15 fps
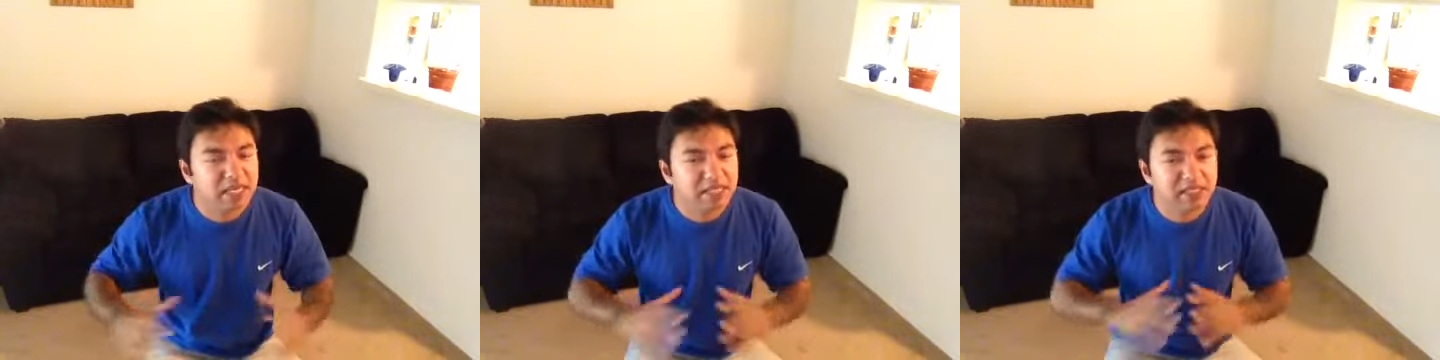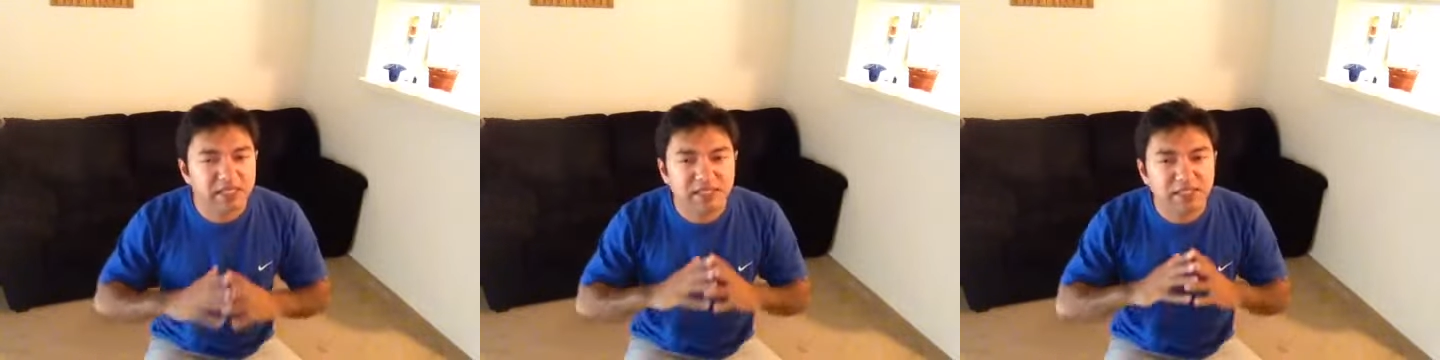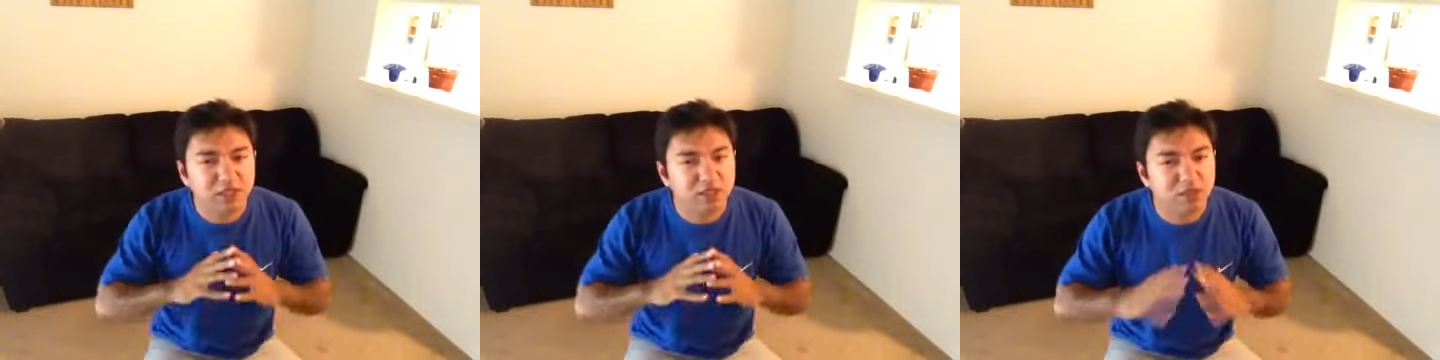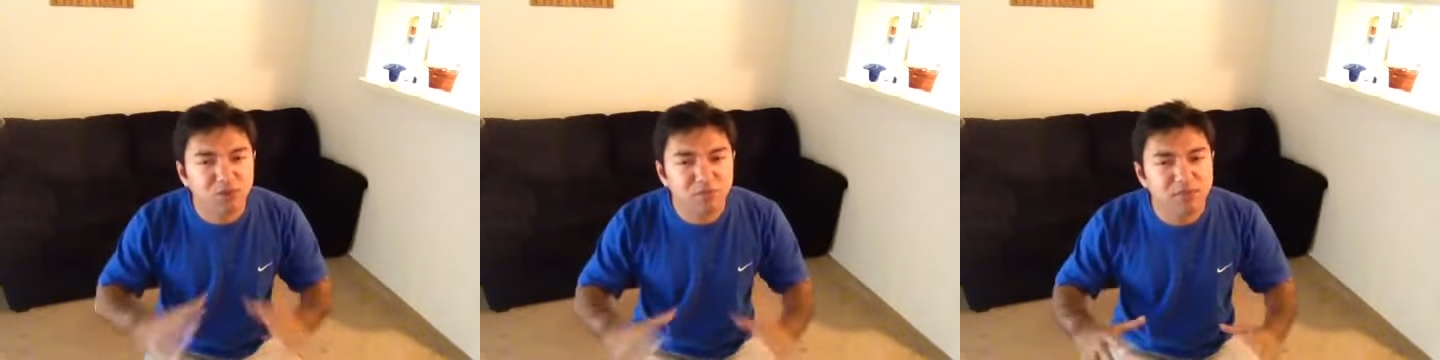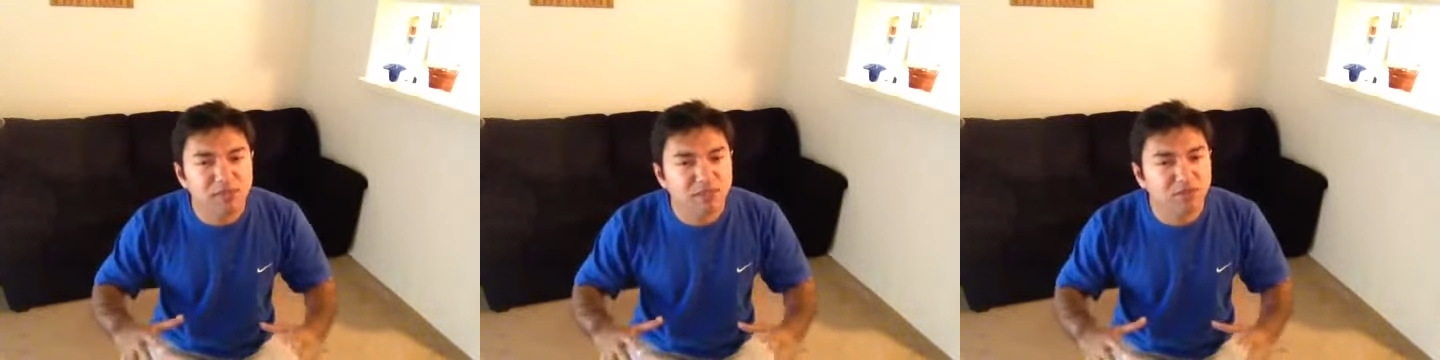Such an
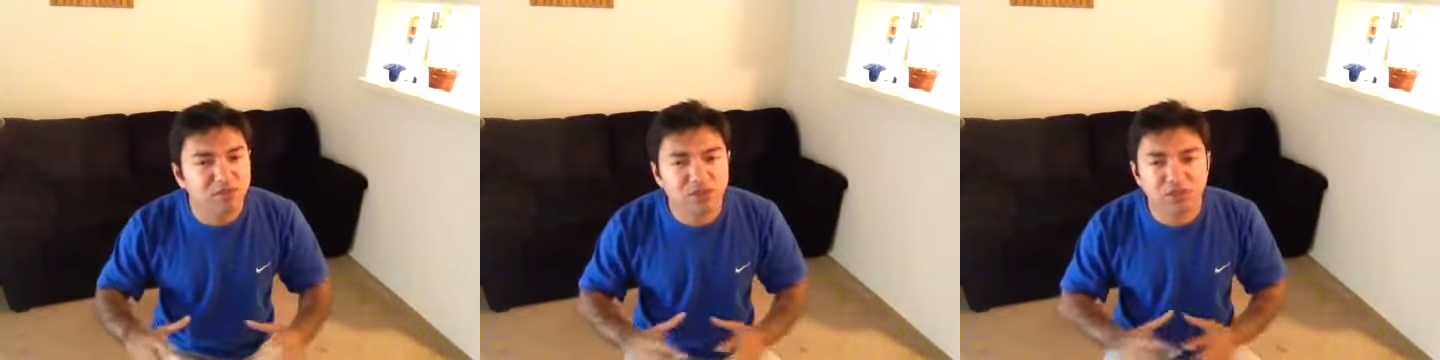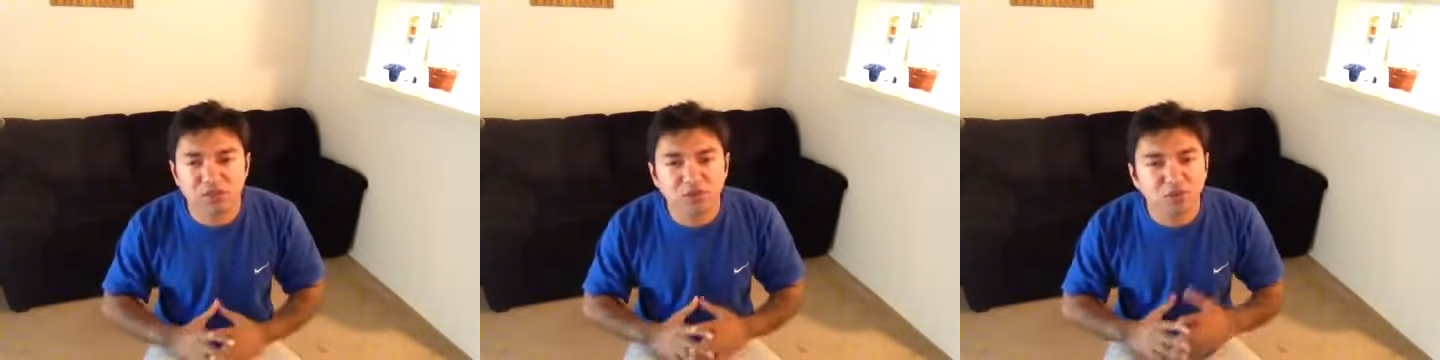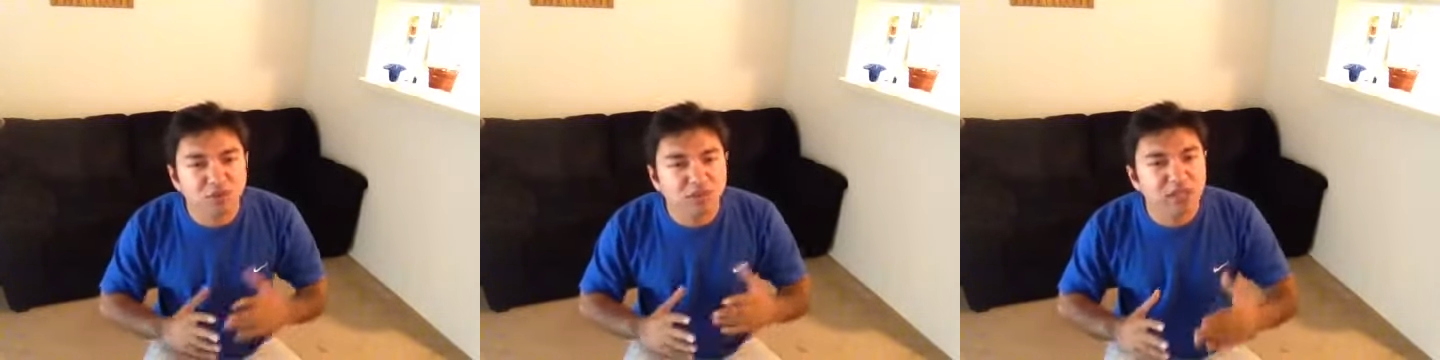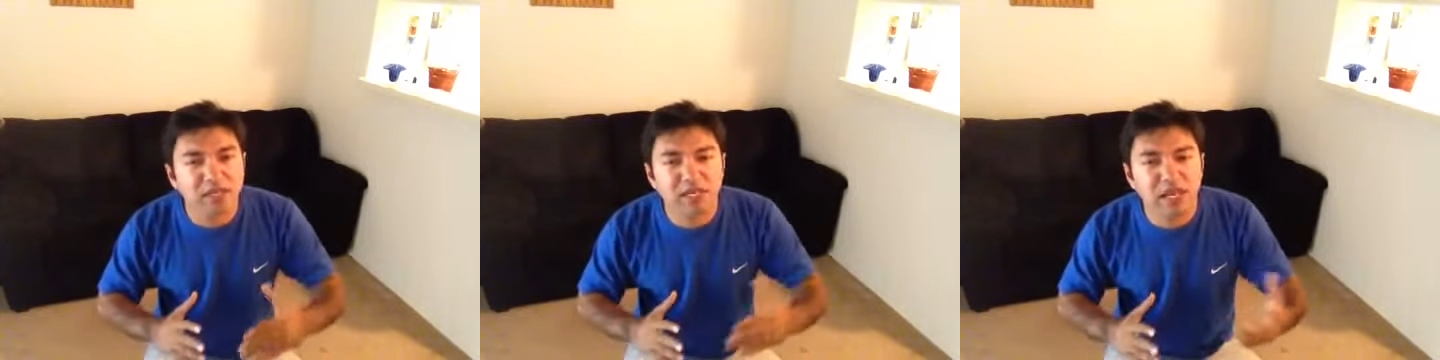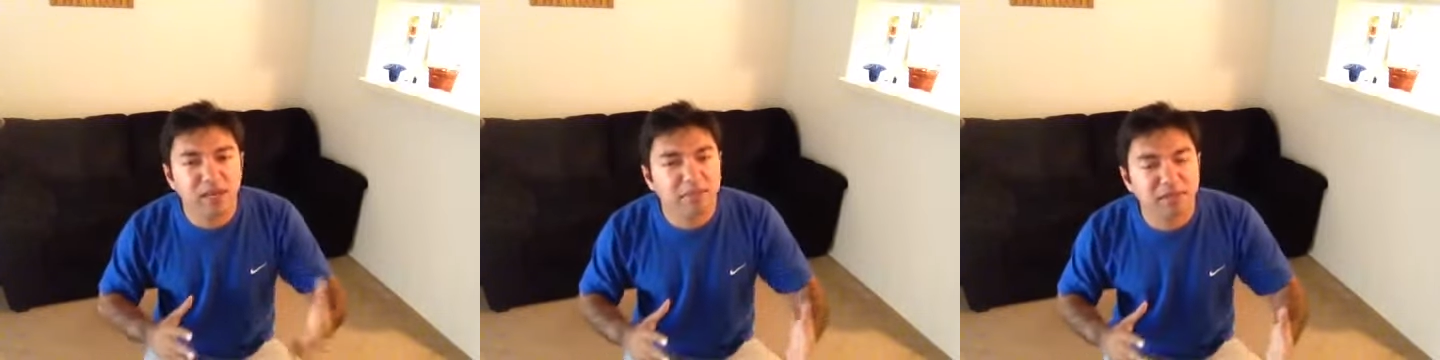inhuman situation. Don't let
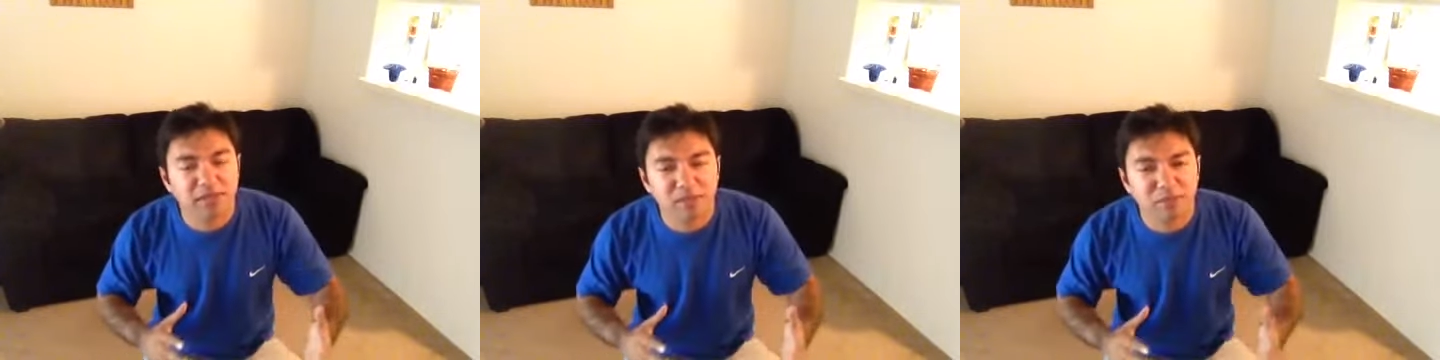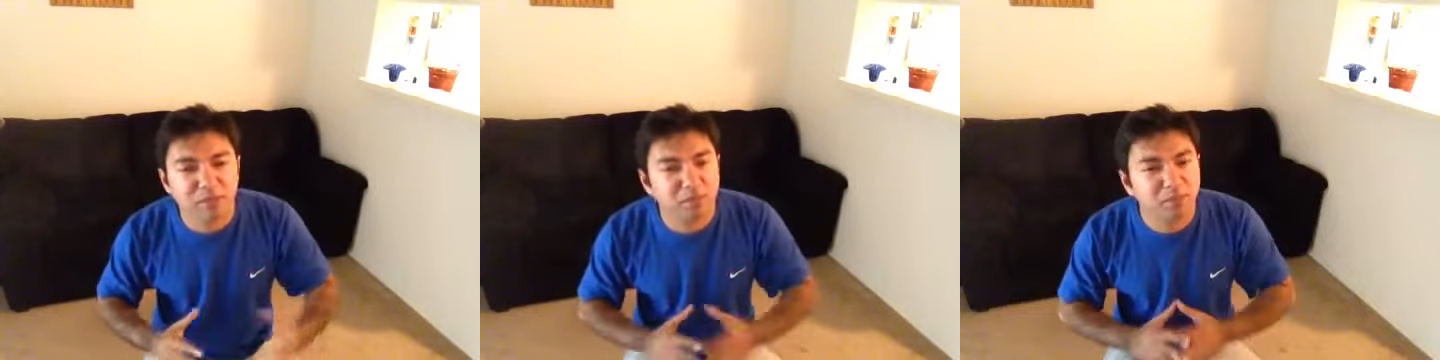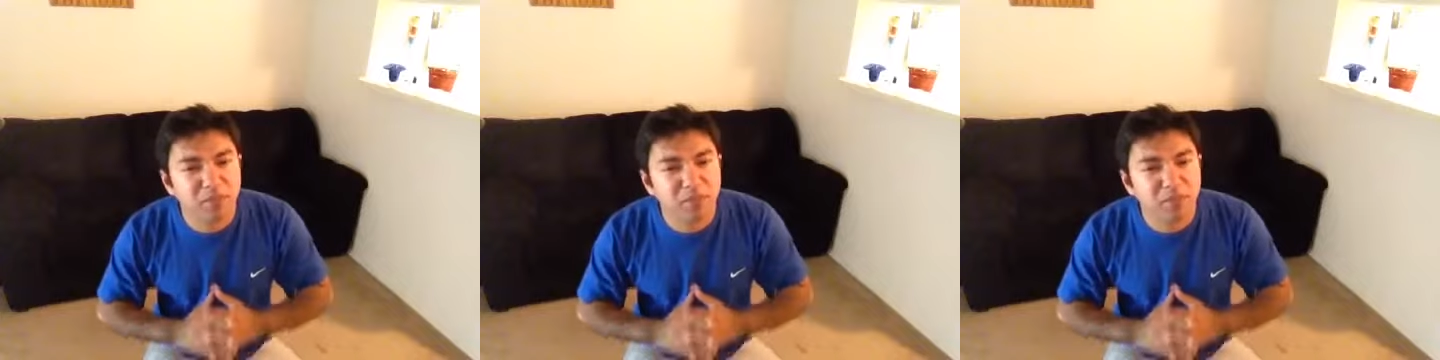it happen anymore.